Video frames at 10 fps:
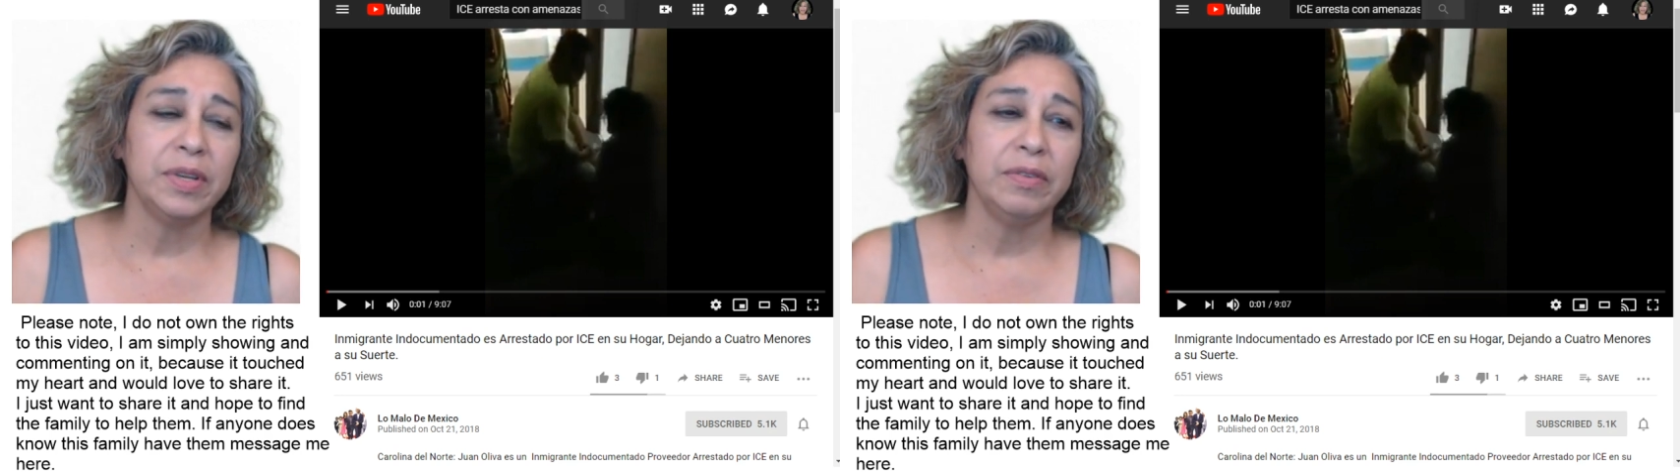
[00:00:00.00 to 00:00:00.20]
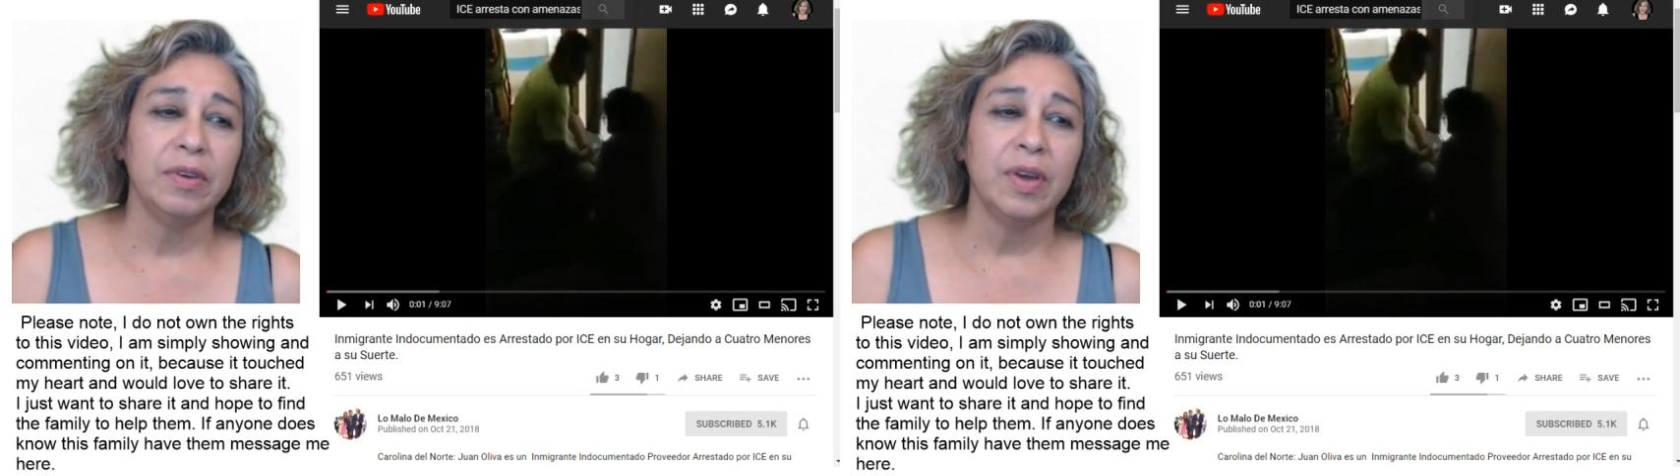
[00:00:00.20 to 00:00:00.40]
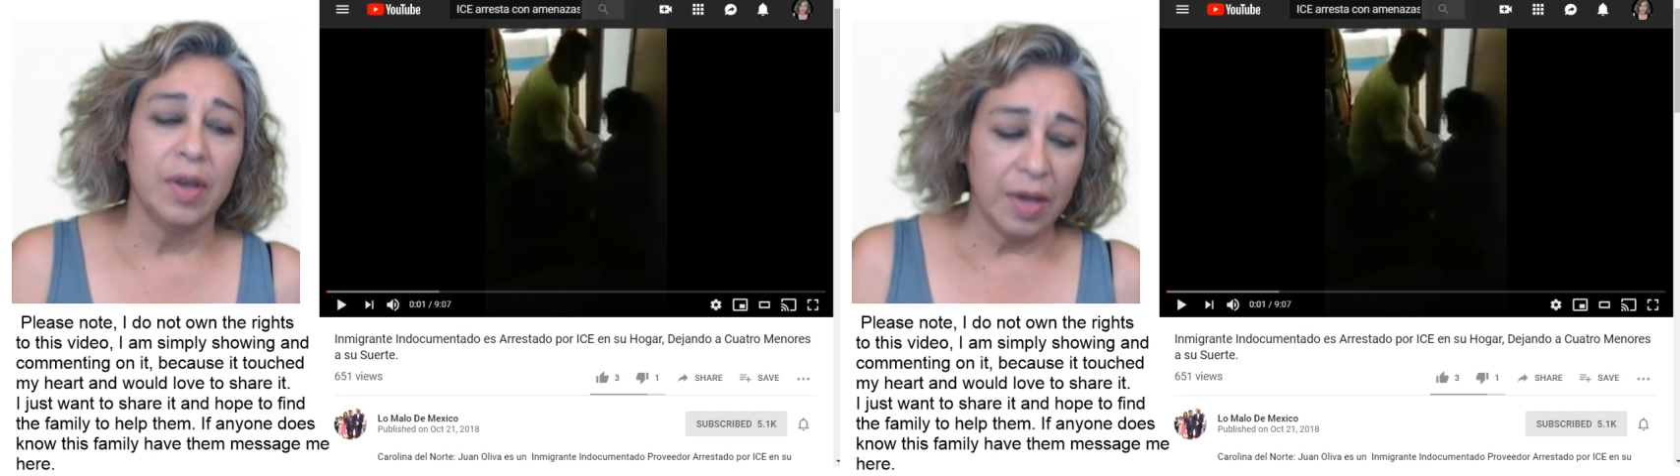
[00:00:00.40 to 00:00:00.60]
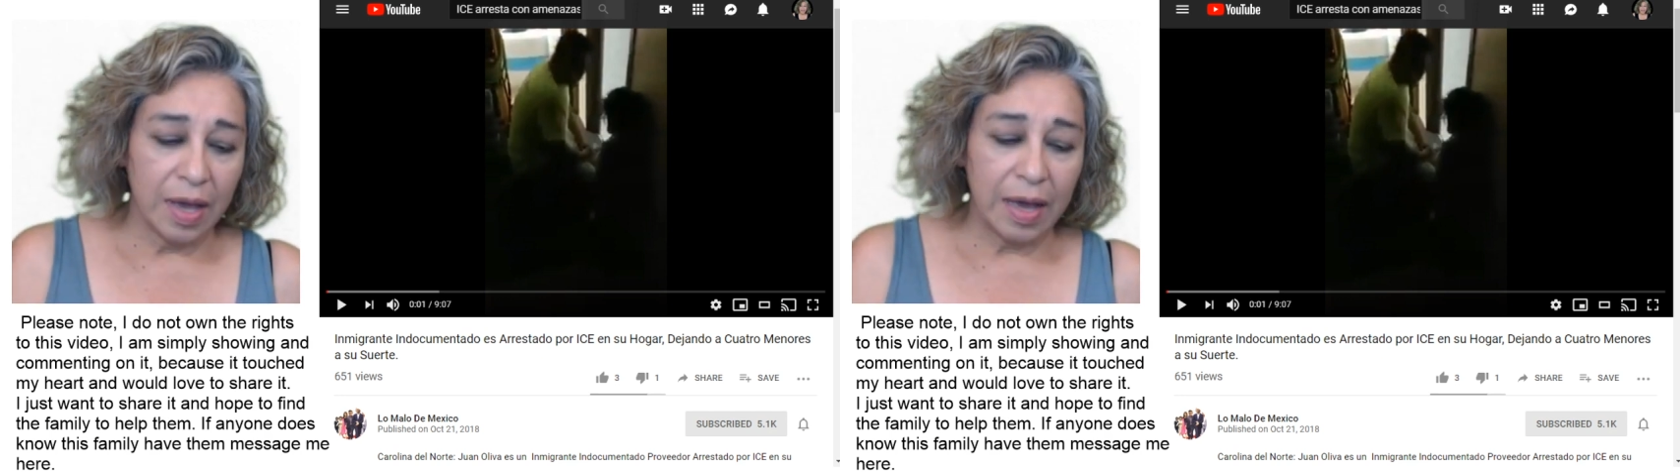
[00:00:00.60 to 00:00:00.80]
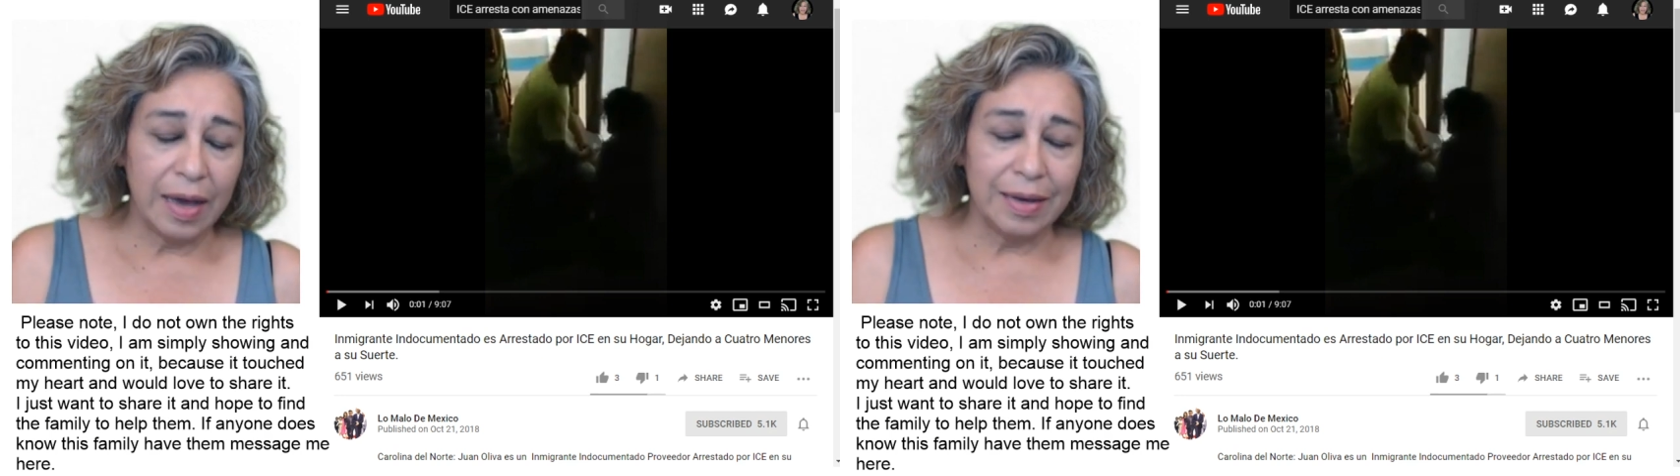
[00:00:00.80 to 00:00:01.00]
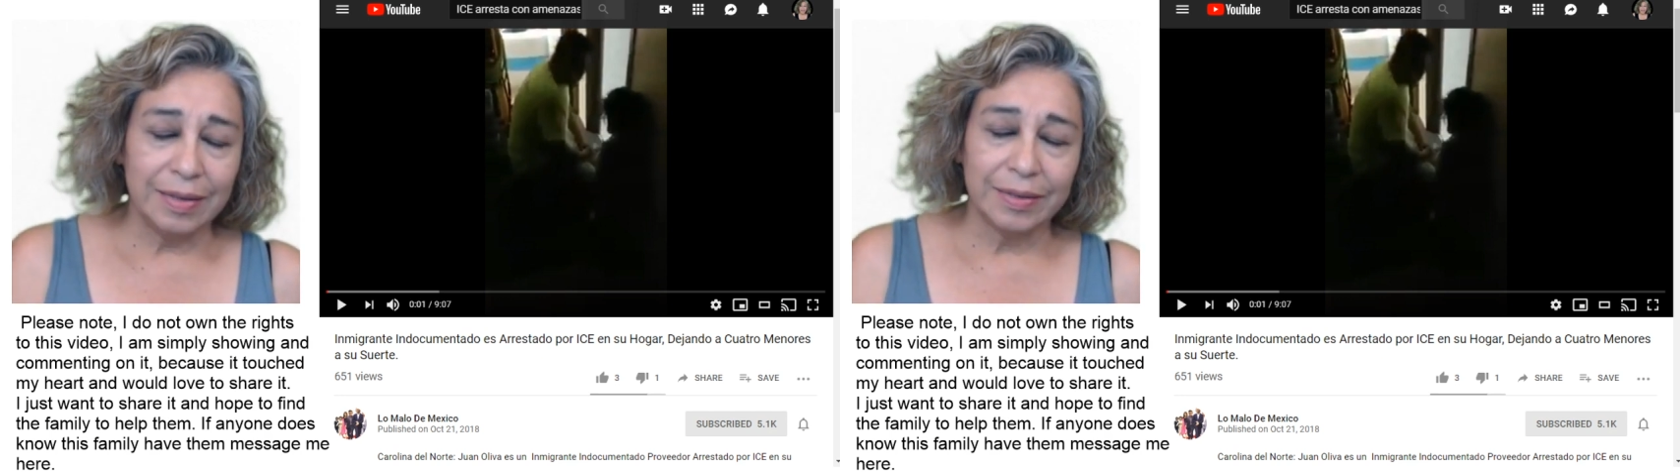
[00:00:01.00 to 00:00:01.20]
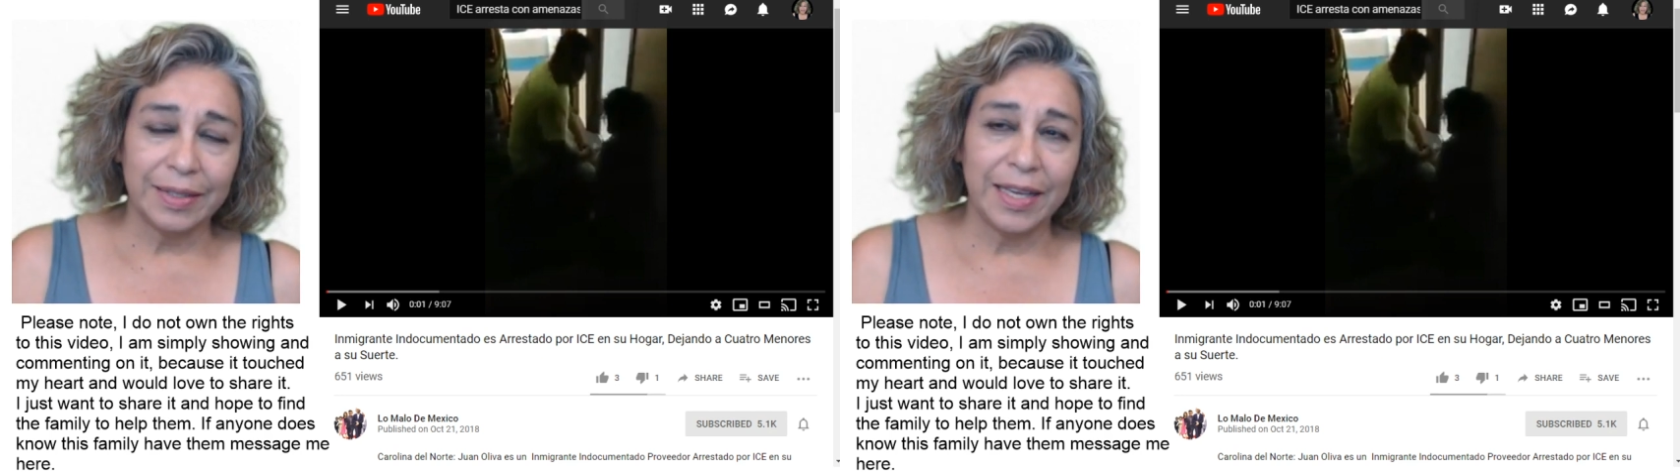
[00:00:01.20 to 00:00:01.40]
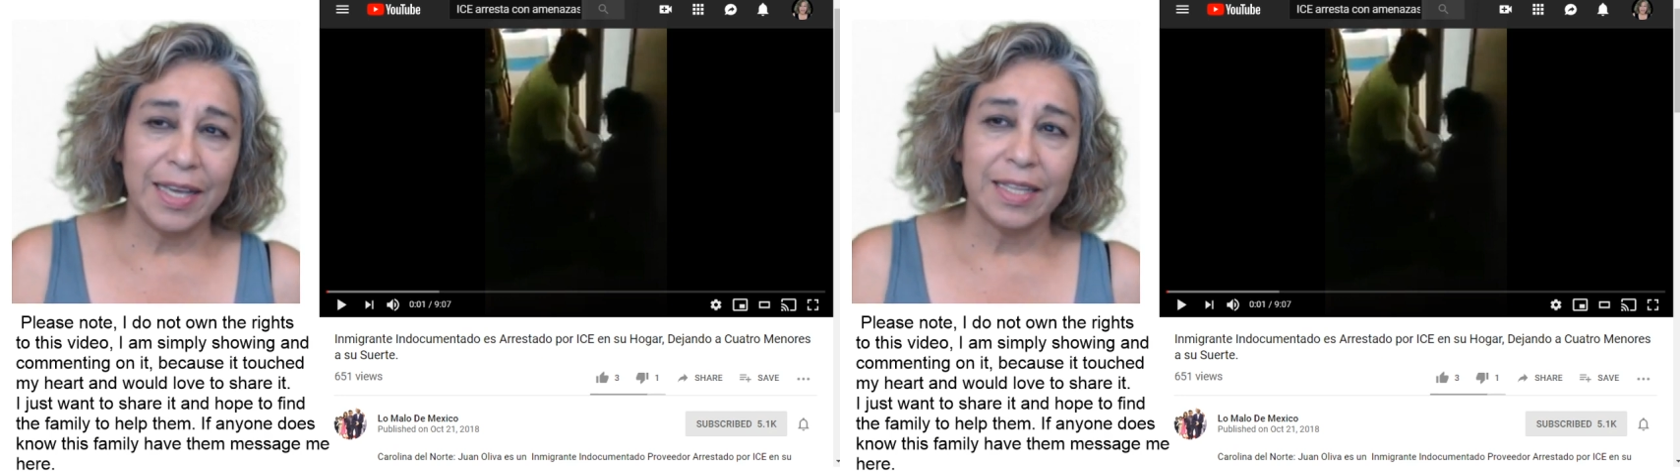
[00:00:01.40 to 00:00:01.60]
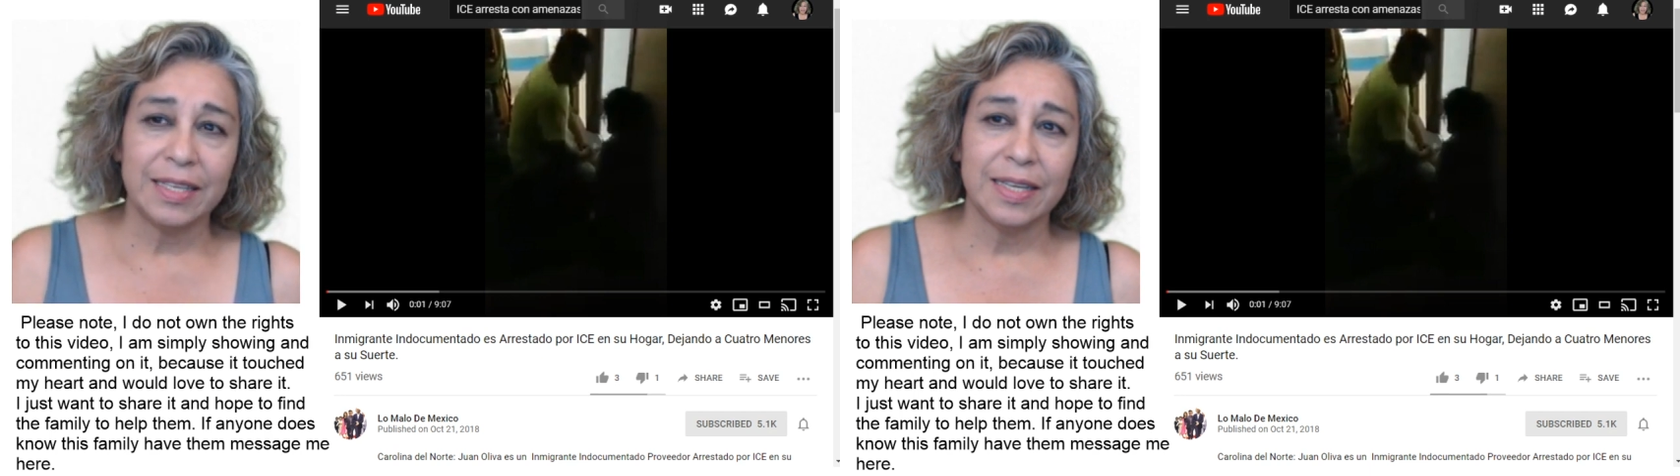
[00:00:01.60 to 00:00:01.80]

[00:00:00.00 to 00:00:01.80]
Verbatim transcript: to uh, get